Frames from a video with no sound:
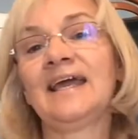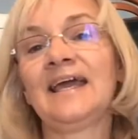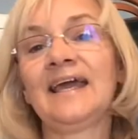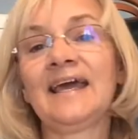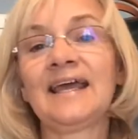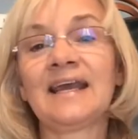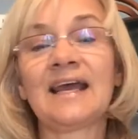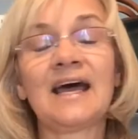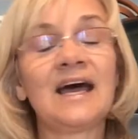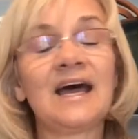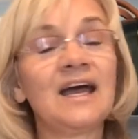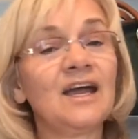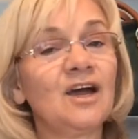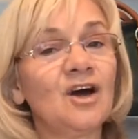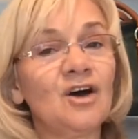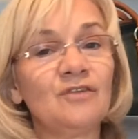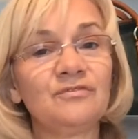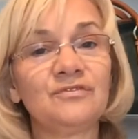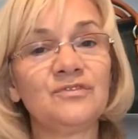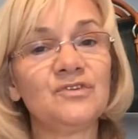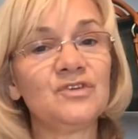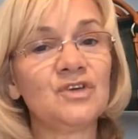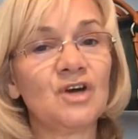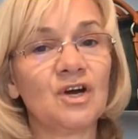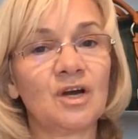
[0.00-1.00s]
And I
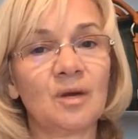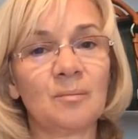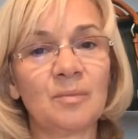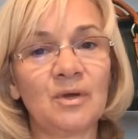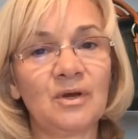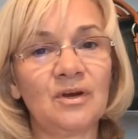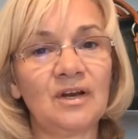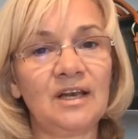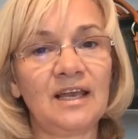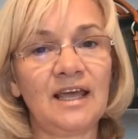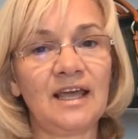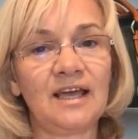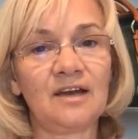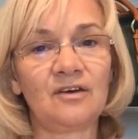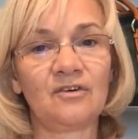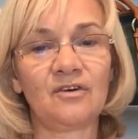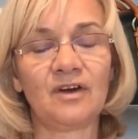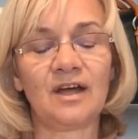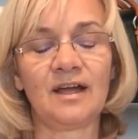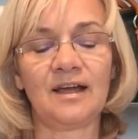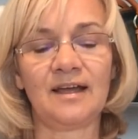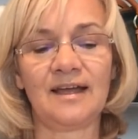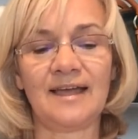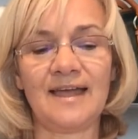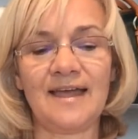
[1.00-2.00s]
often talk about
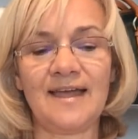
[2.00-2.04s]
Allegra